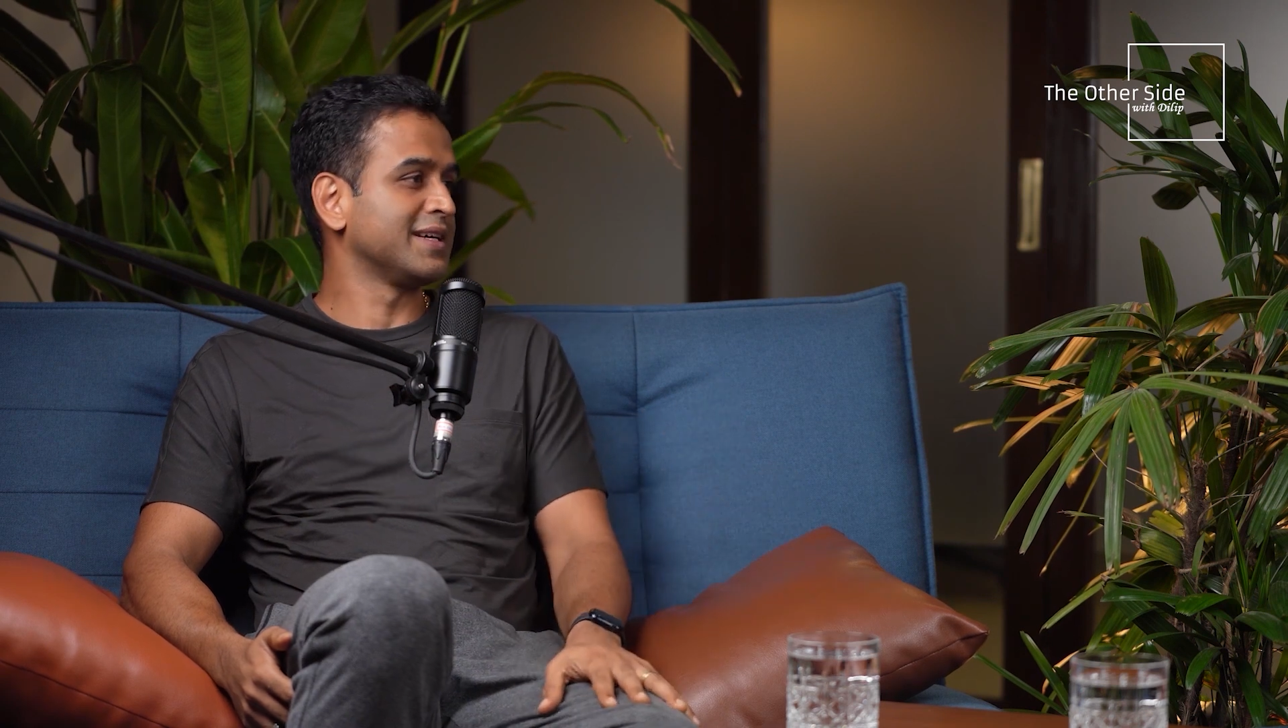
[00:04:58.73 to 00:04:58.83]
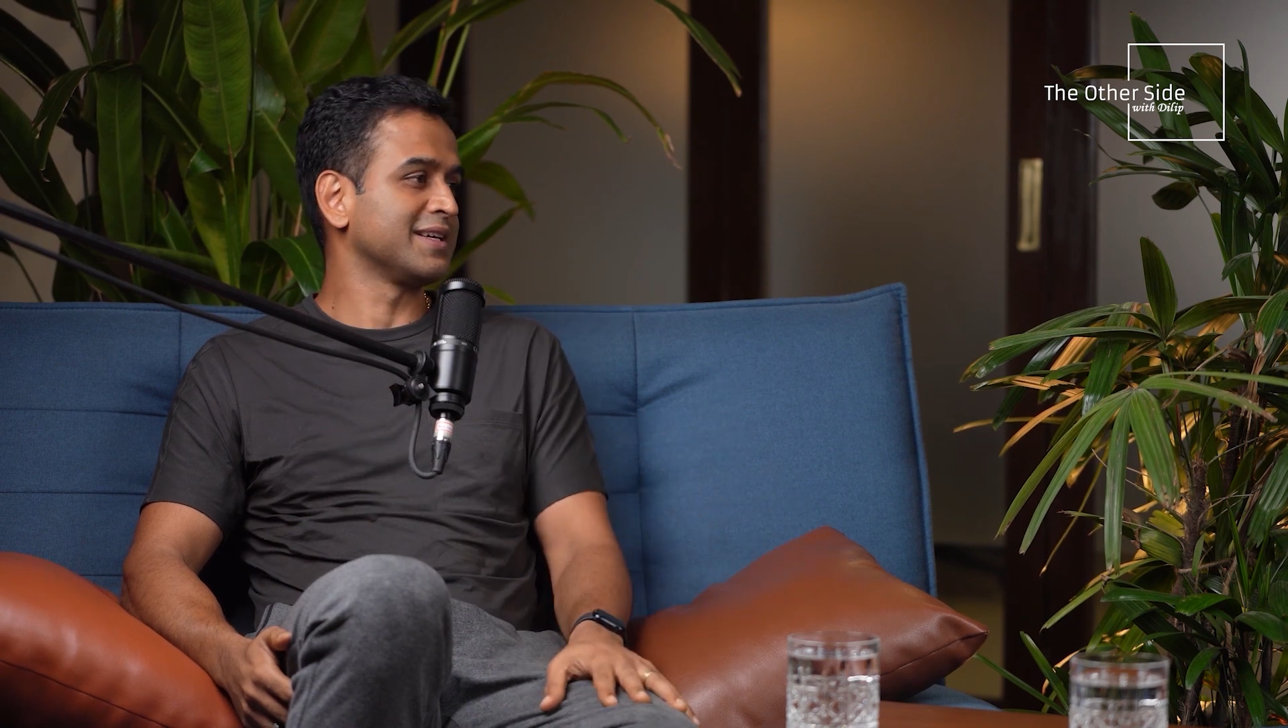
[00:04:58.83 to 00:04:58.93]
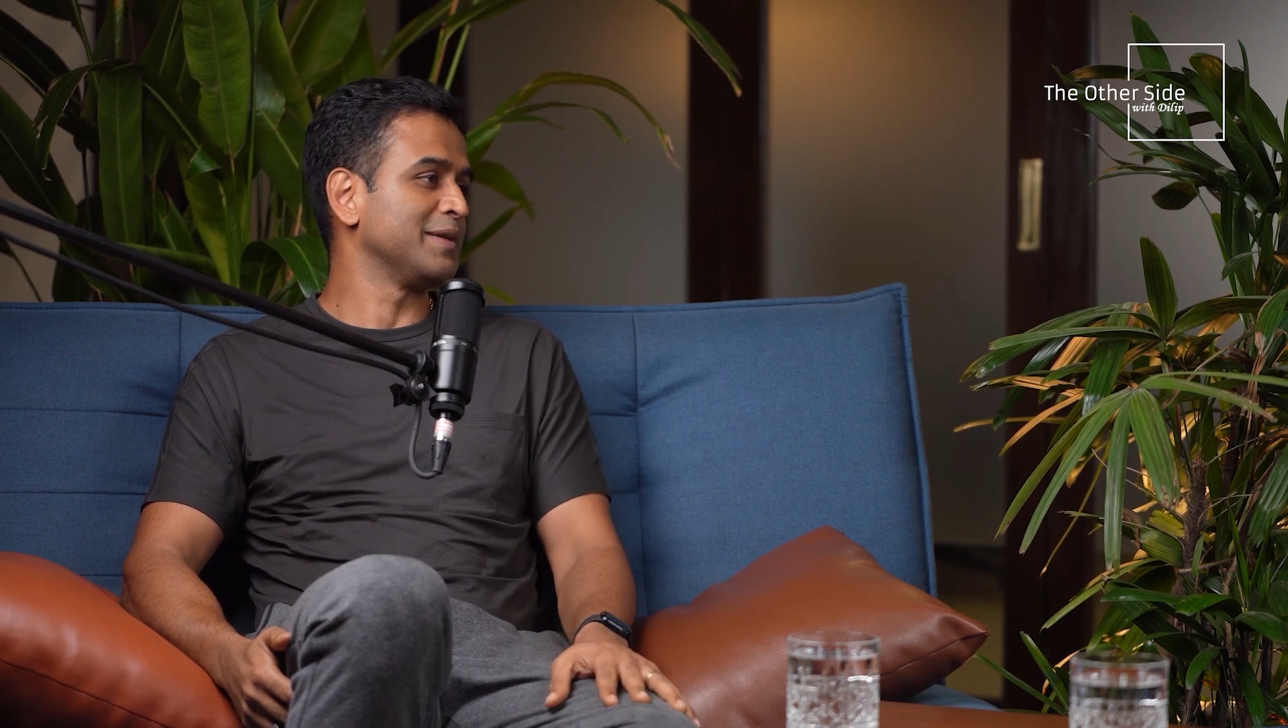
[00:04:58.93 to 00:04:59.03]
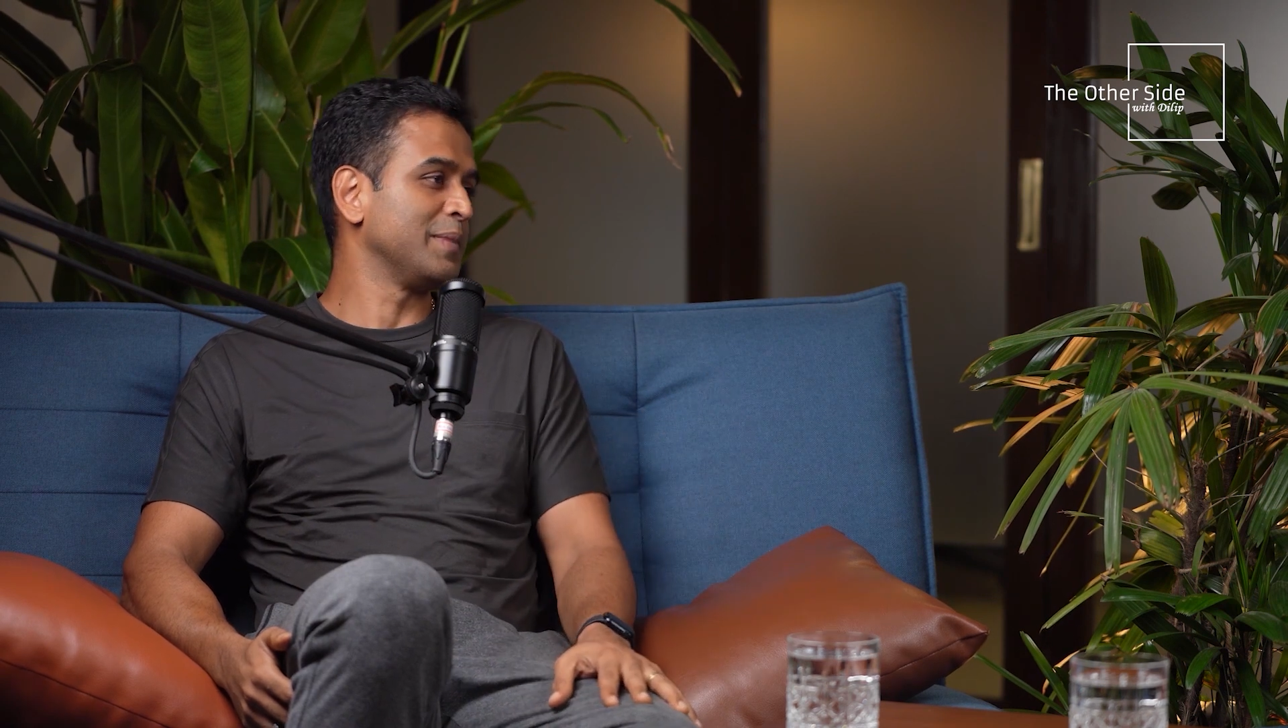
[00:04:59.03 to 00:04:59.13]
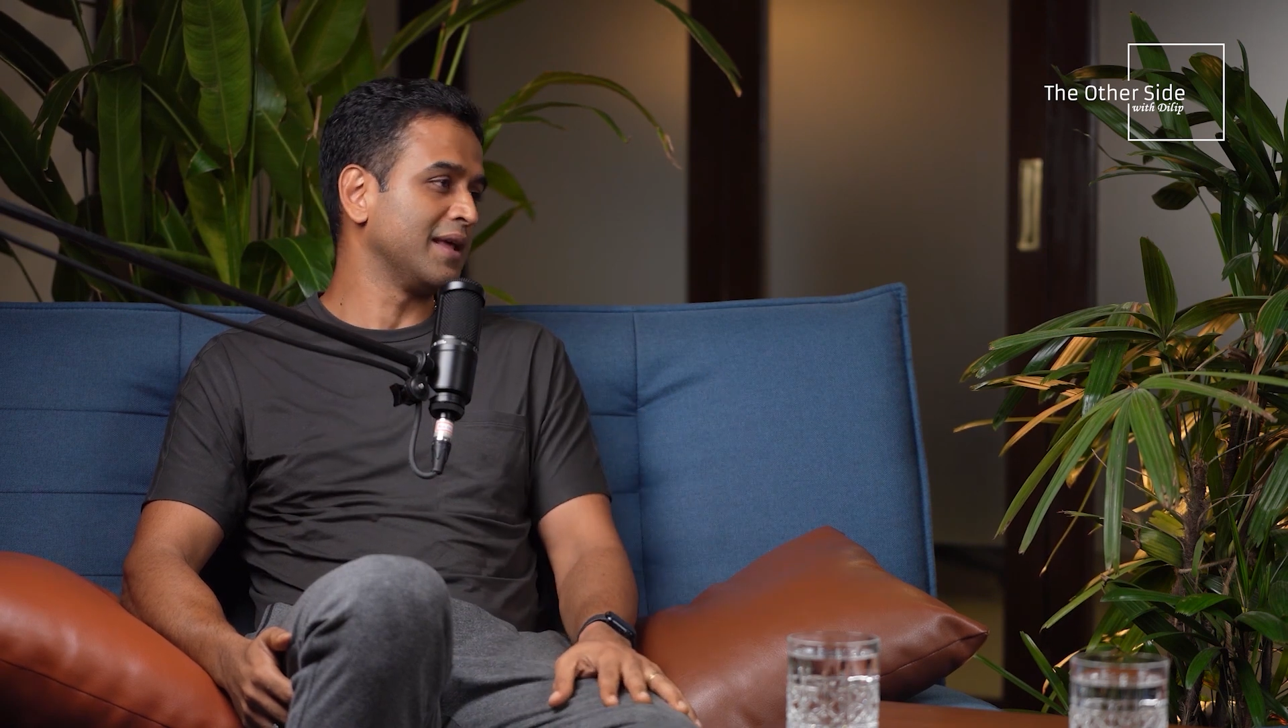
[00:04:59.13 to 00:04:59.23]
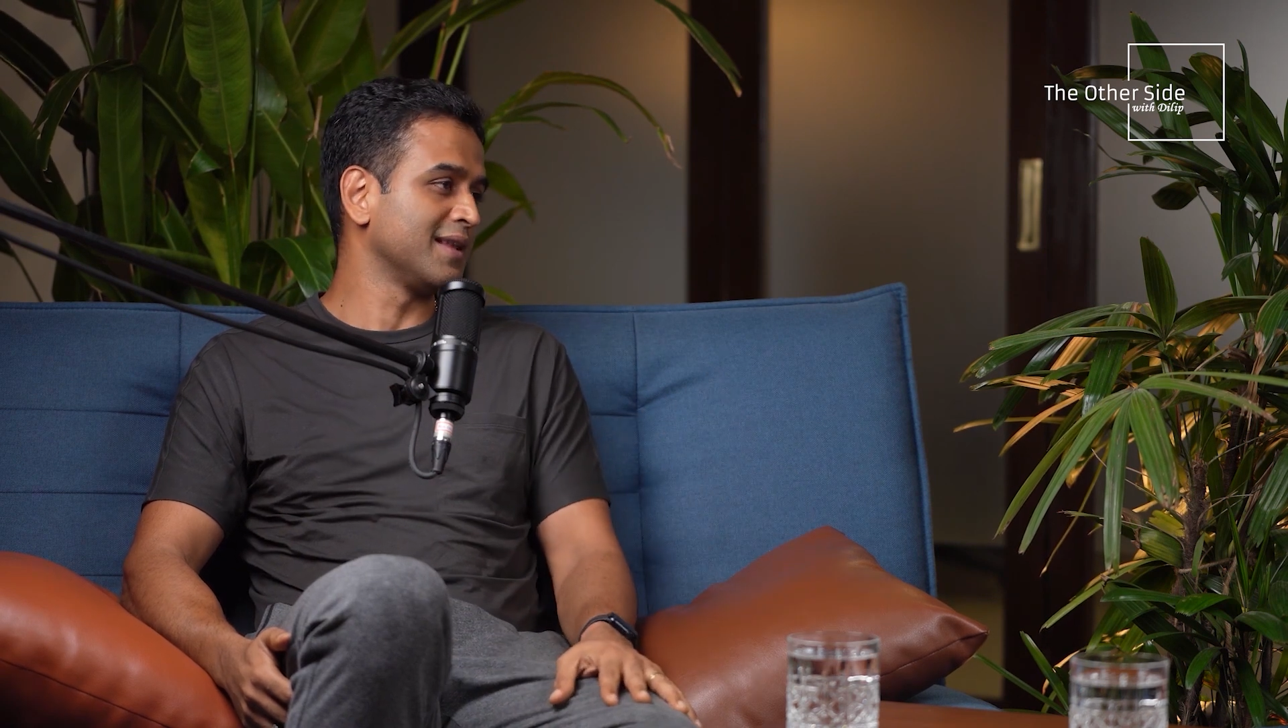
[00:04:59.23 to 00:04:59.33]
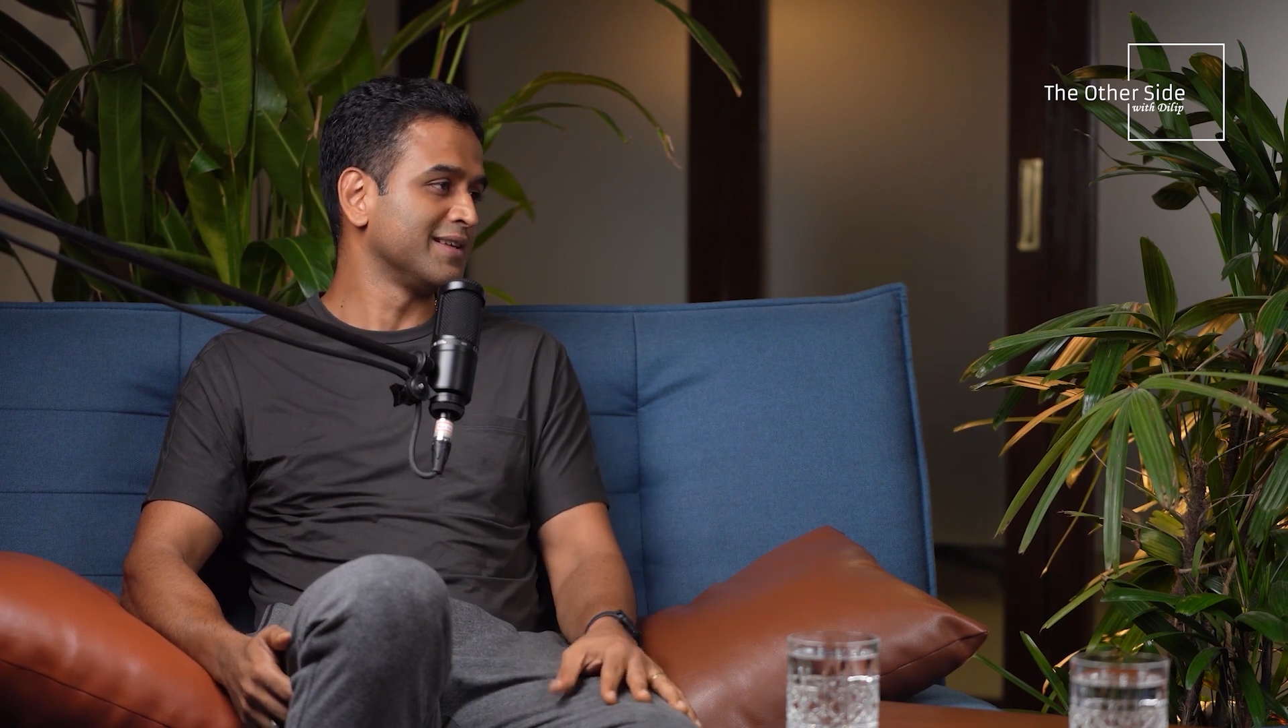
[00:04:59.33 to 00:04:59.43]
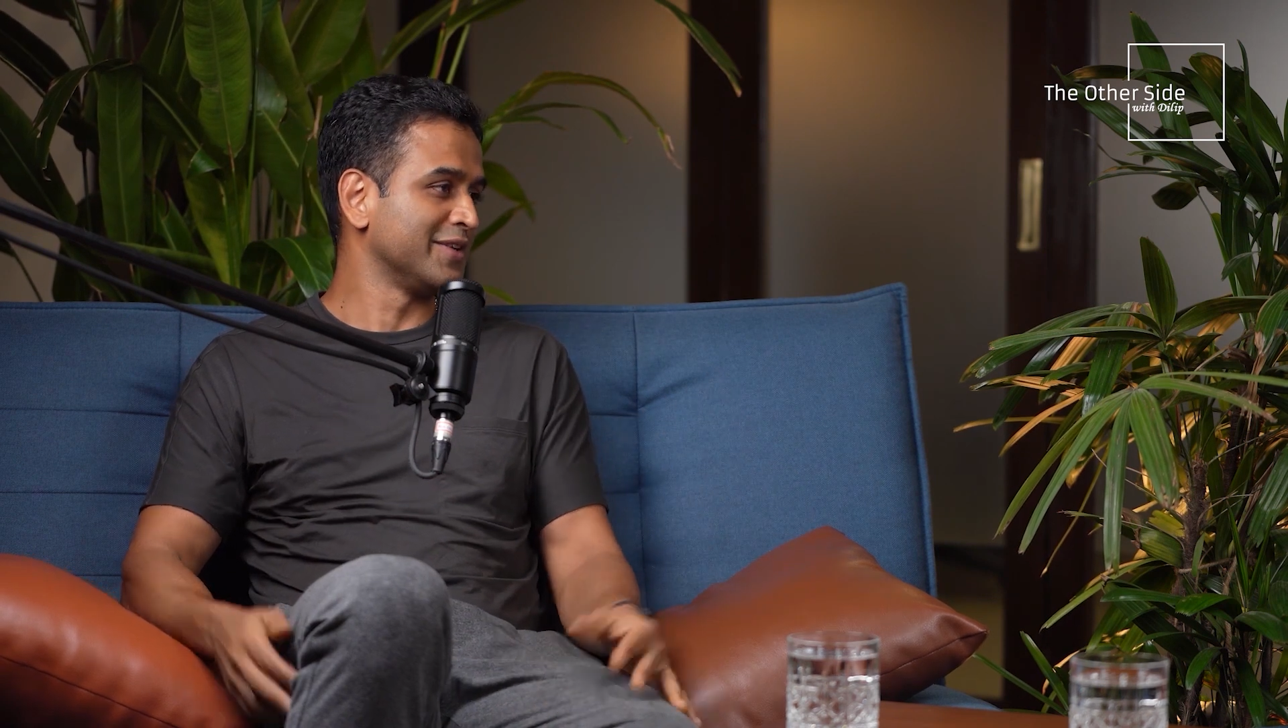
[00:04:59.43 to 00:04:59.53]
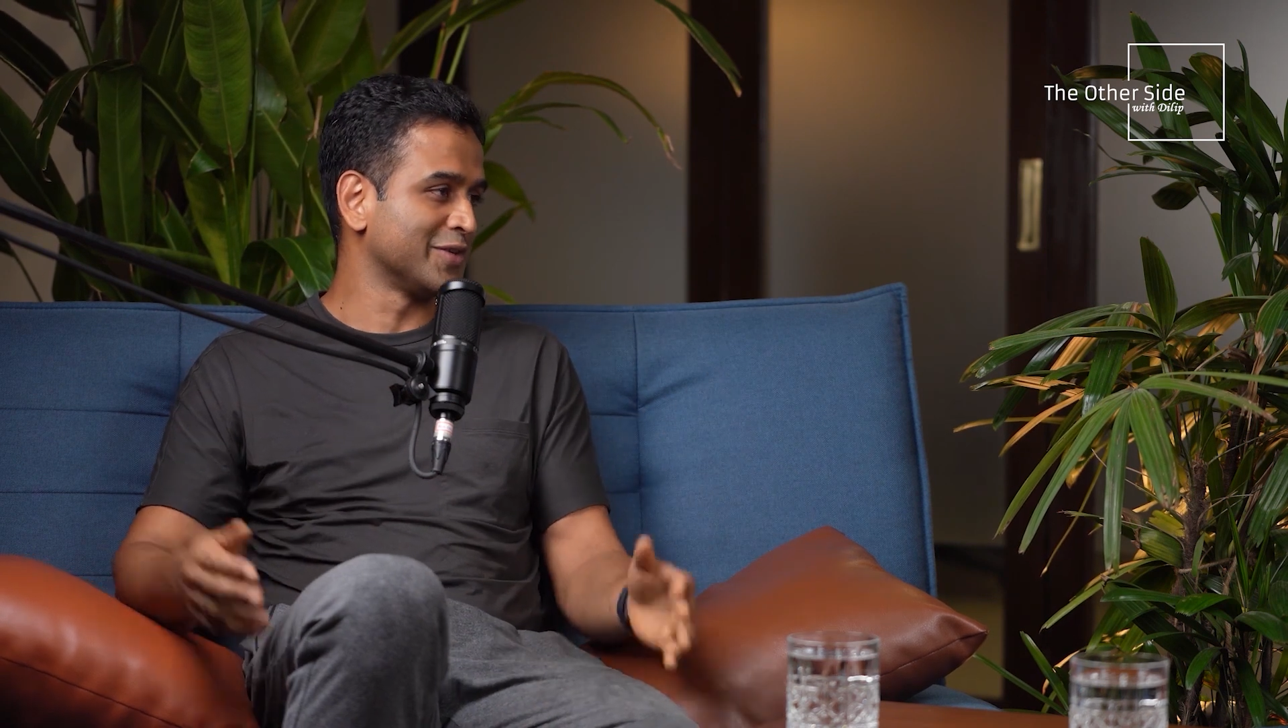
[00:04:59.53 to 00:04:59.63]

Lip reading: saying email,